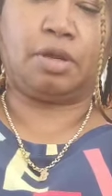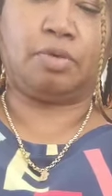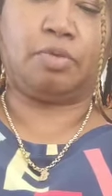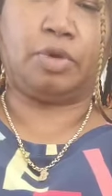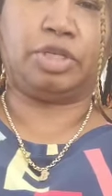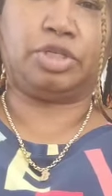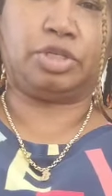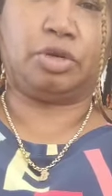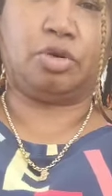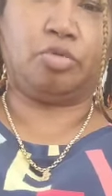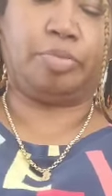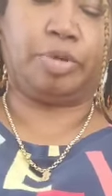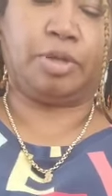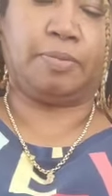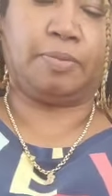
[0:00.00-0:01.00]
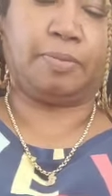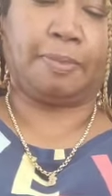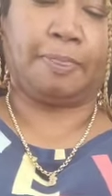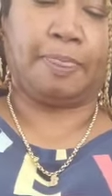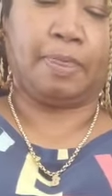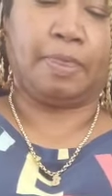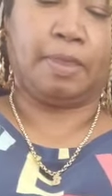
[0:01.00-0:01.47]
wedge it open.
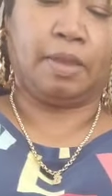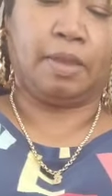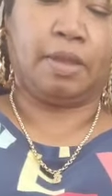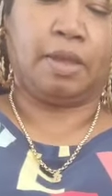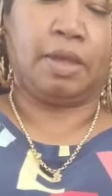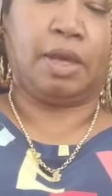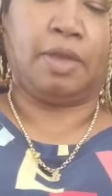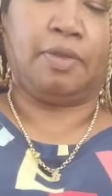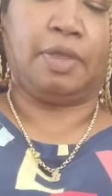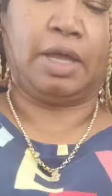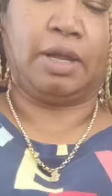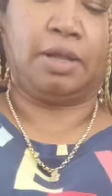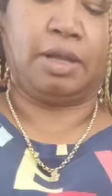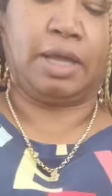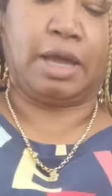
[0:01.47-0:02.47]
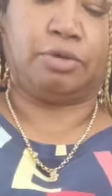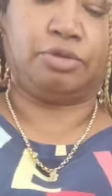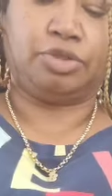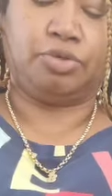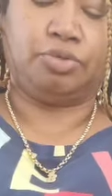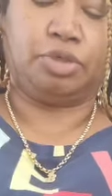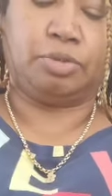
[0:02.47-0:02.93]
And that
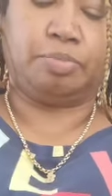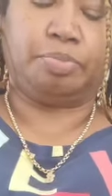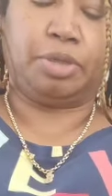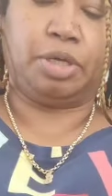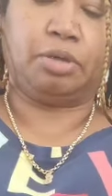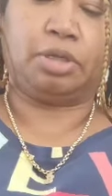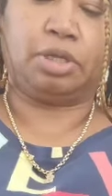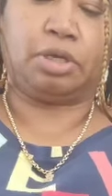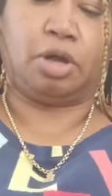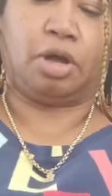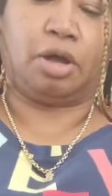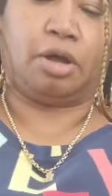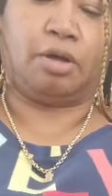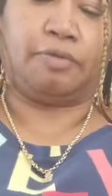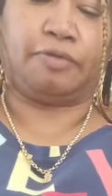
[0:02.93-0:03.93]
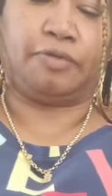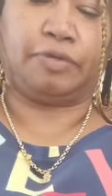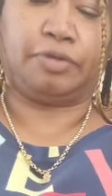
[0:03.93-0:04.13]
allows you to peel it off.